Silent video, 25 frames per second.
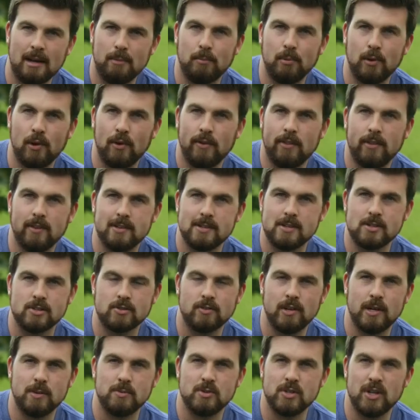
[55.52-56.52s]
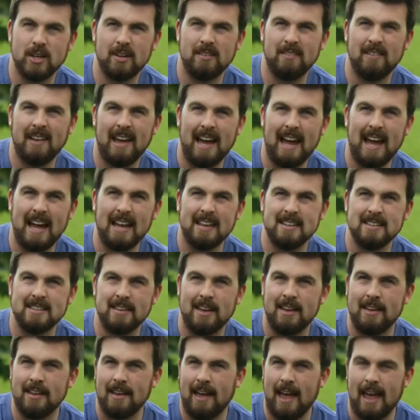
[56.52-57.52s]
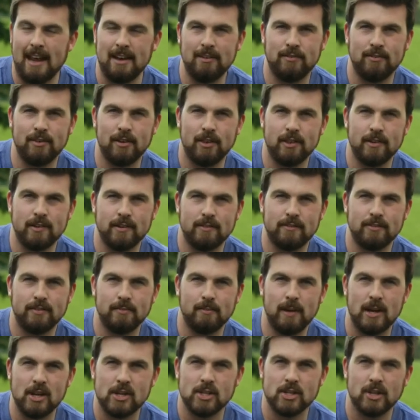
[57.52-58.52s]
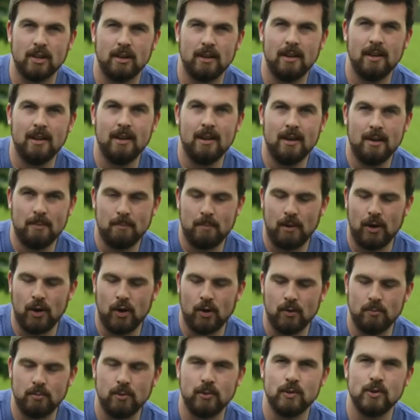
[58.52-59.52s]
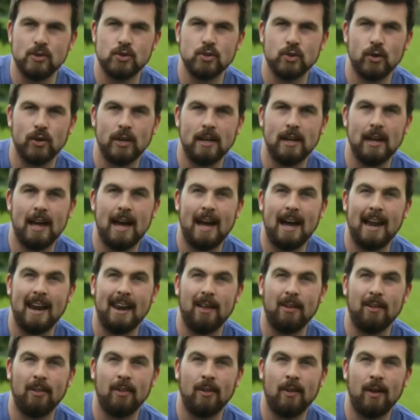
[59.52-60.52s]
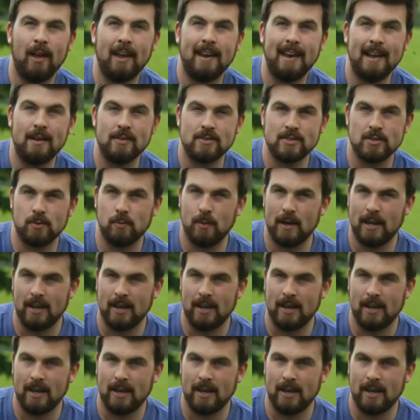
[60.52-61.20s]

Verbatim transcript: down below in the description and any further information, but I hope you enjoy and I'll announce a